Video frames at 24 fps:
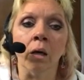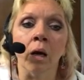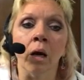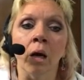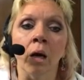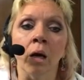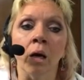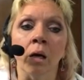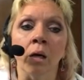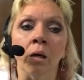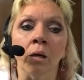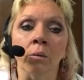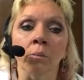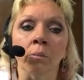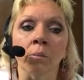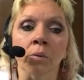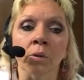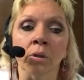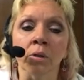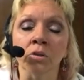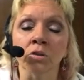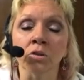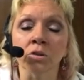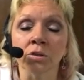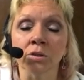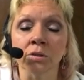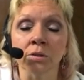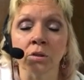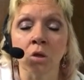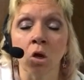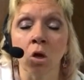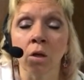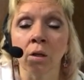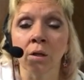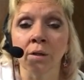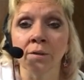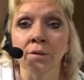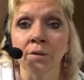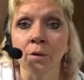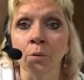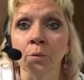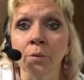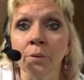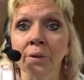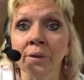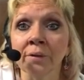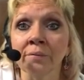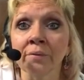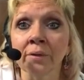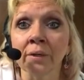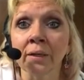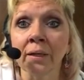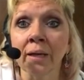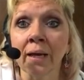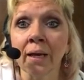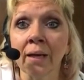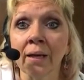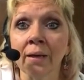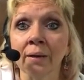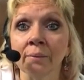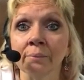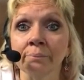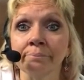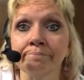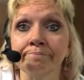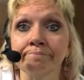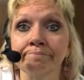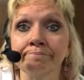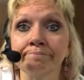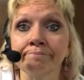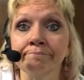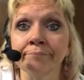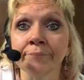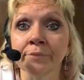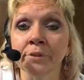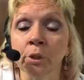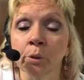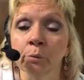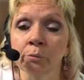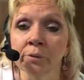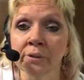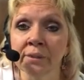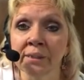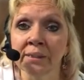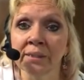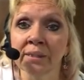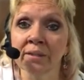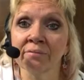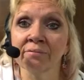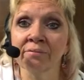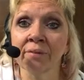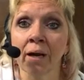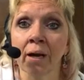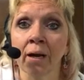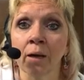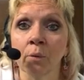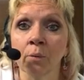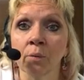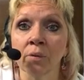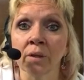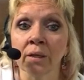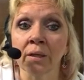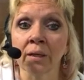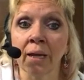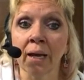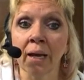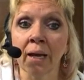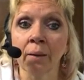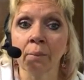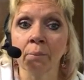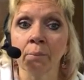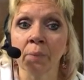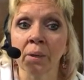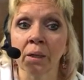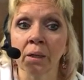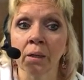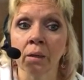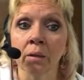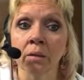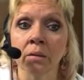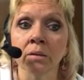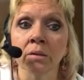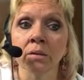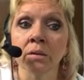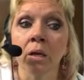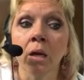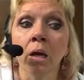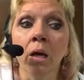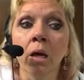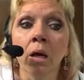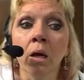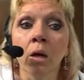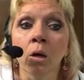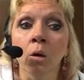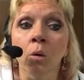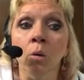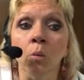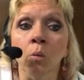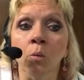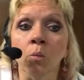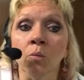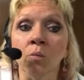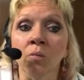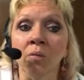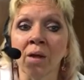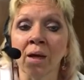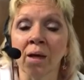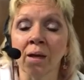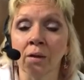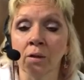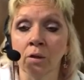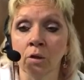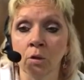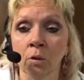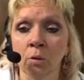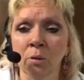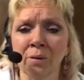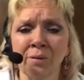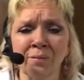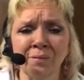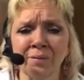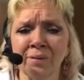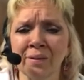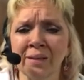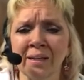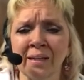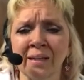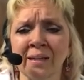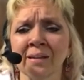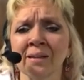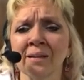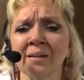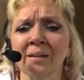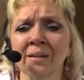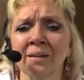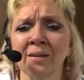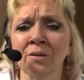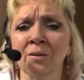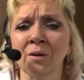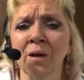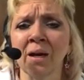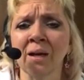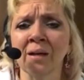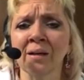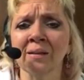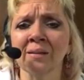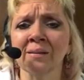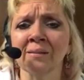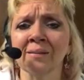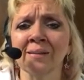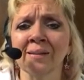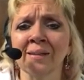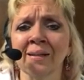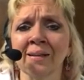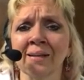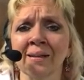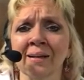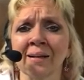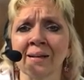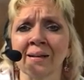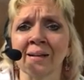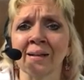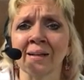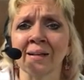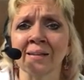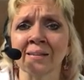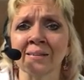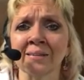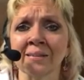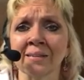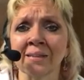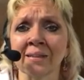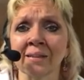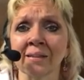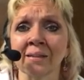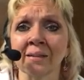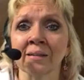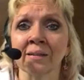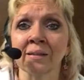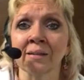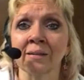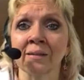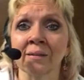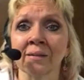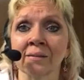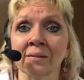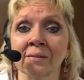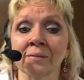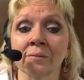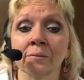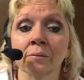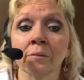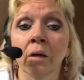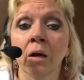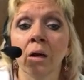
I'm um, going to just call it don't give it a name. Don't dignify it with a name because that you don't even get, you're not getting a classic. Uh,